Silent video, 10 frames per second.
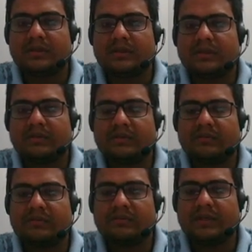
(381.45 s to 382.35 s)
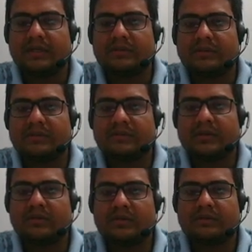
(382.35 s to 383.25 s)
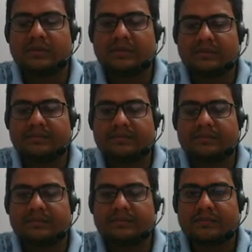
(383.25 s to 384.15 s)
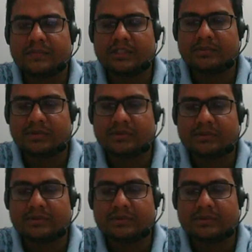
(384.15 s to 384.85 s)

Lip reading: then we have to find the value of this expression.